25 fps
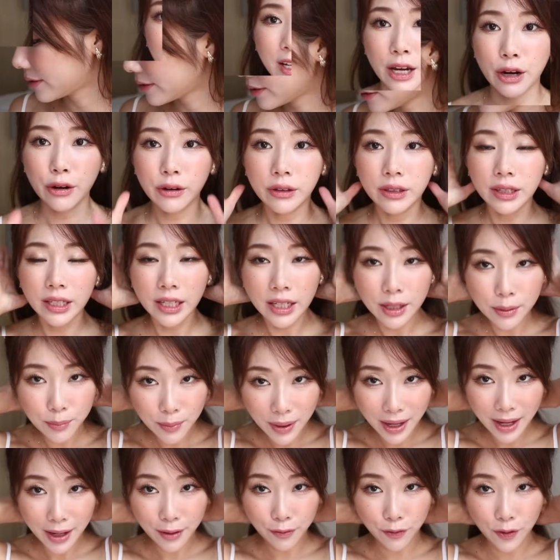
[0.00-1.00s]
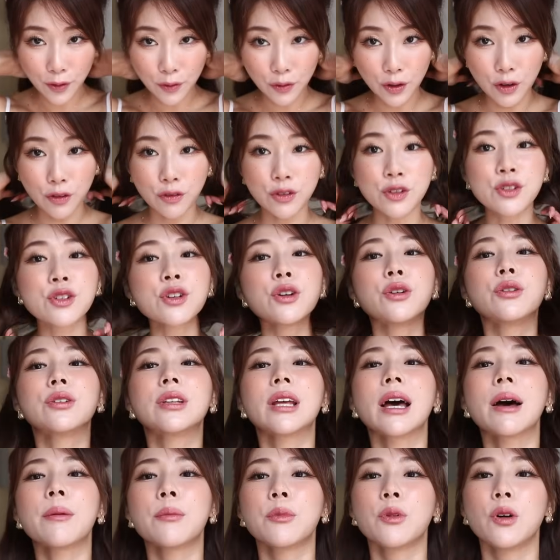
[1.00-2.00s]
Currently, my favorite show
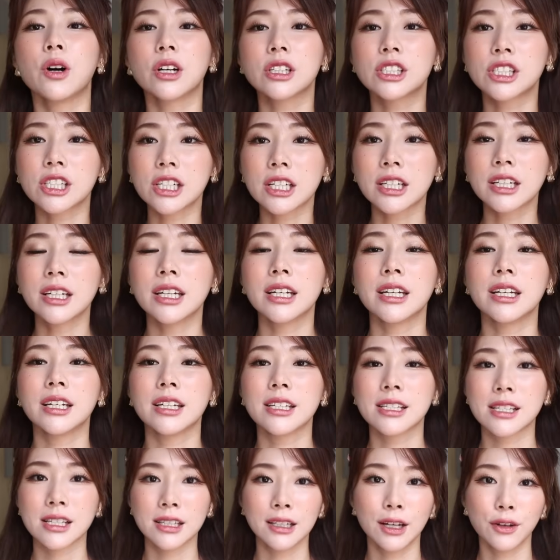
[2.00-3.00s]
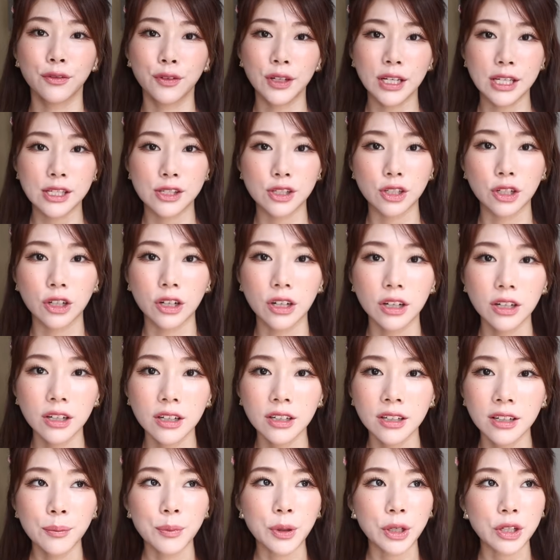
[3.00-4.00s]
that I'm watching is Love Next Door,
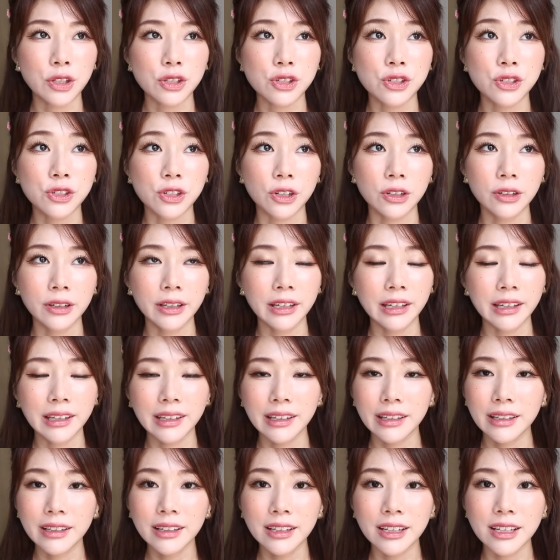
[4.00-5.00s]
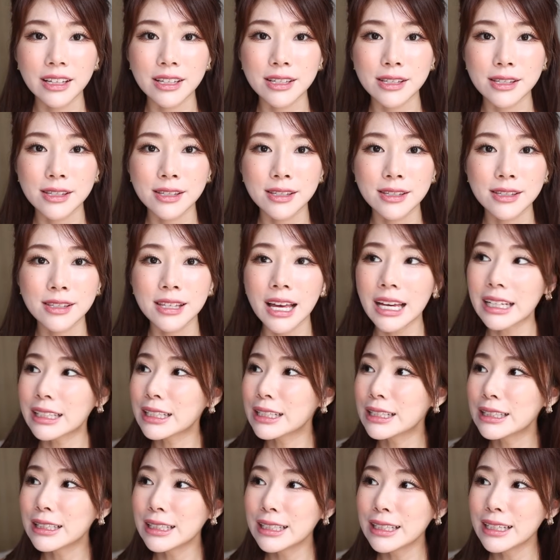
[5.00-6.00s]
because Chong Hae-in
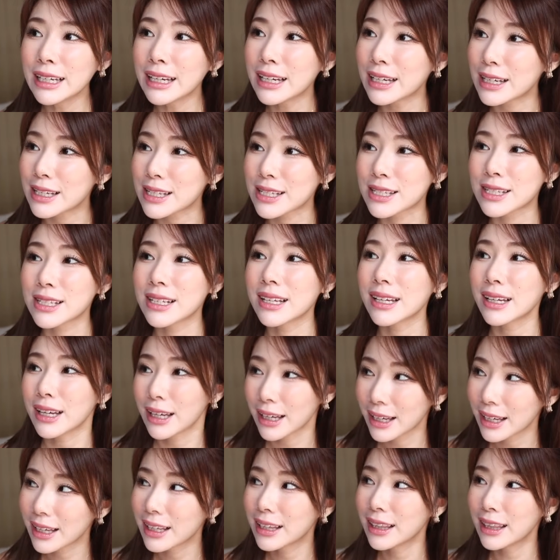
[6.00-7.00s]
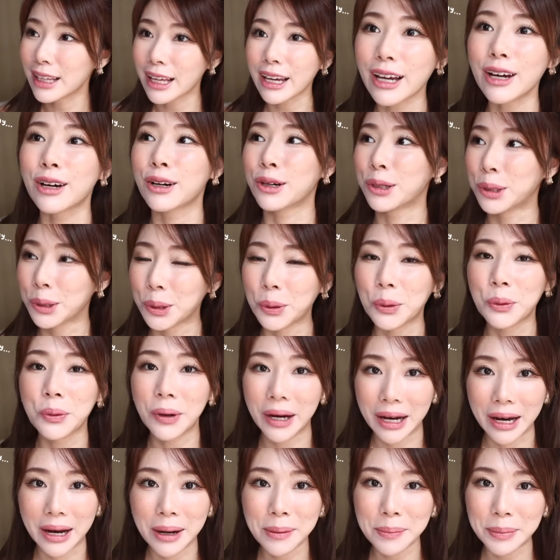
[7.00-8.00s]
suddenly has like a glow
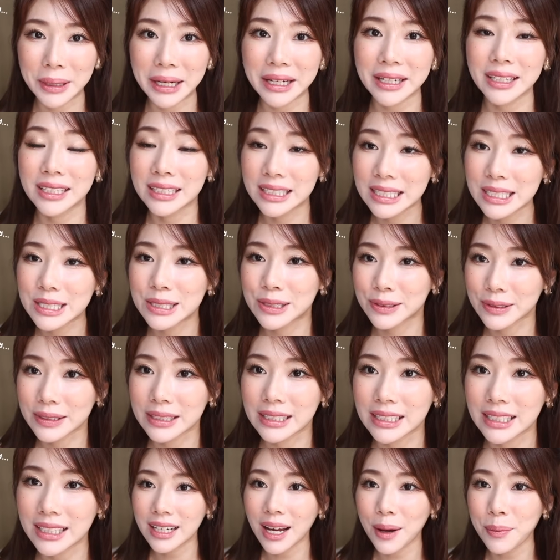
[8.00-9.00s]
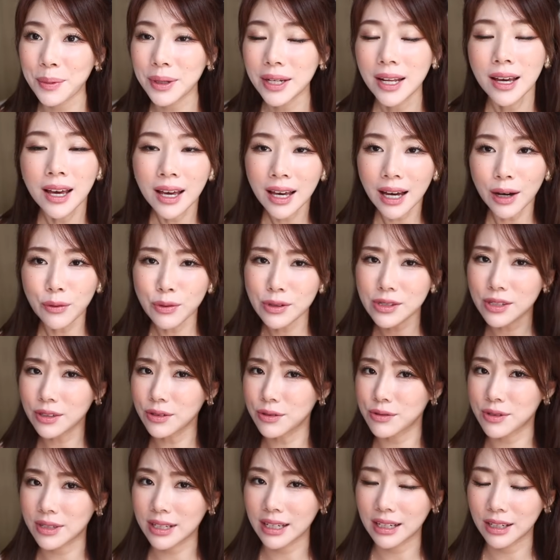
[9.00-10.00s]
up, like literally. I mean, I always thought
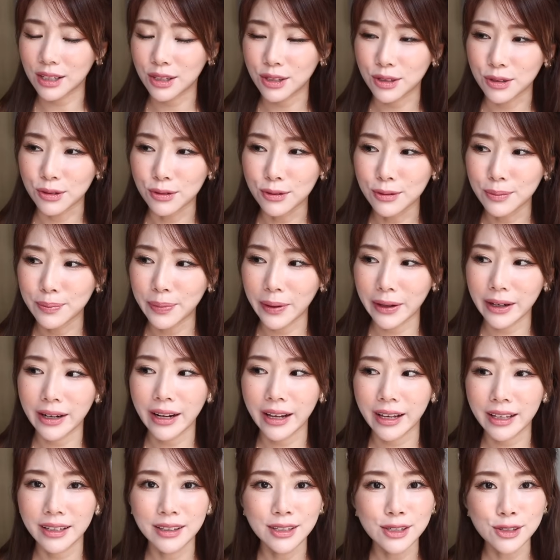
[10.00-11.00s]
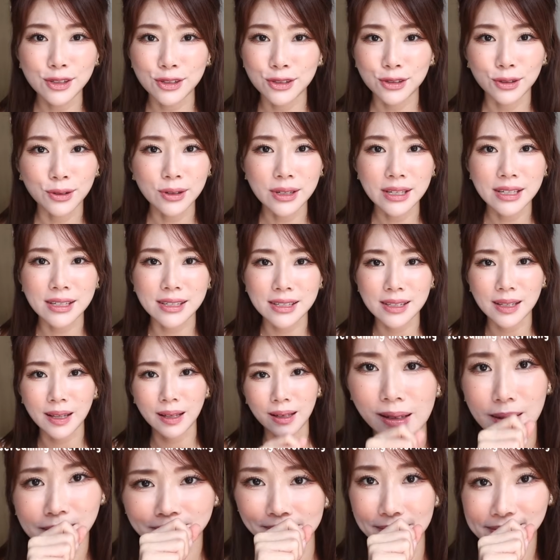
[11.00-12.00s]
he was kind of cute, but like in this show, he is
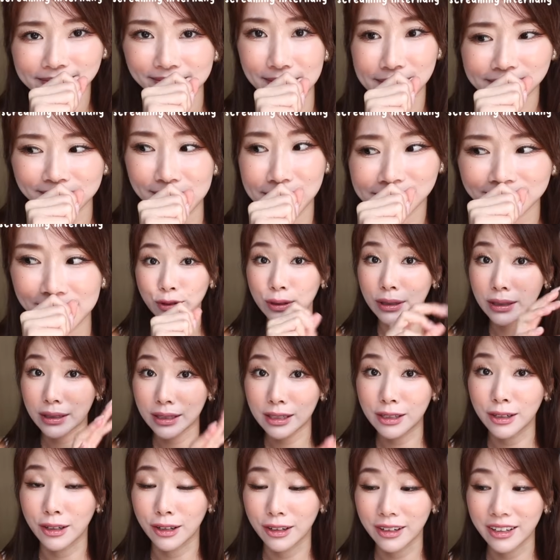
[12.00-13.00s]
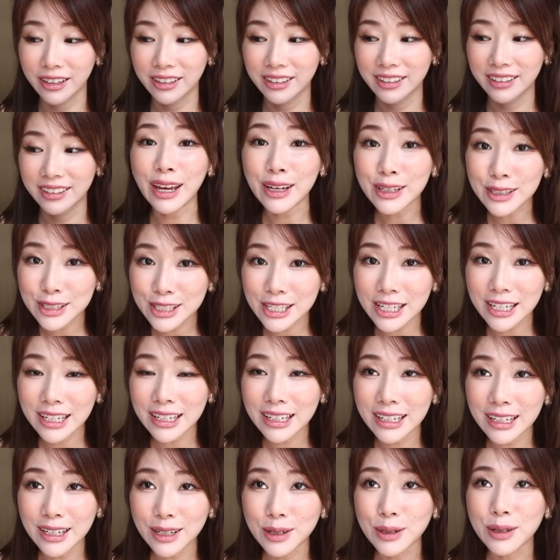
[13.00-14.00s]
like really hot.
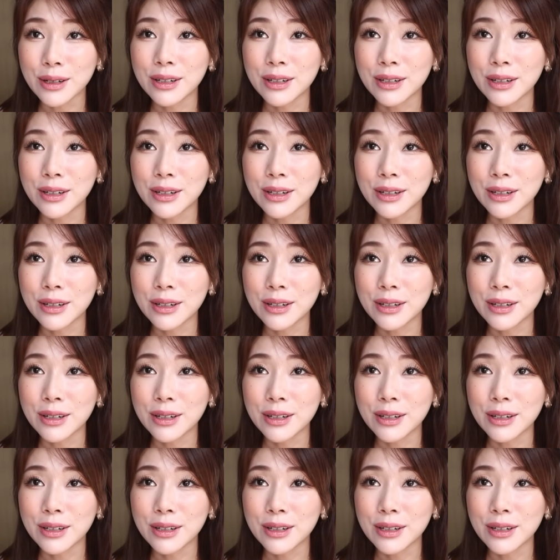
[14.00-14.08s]
Aging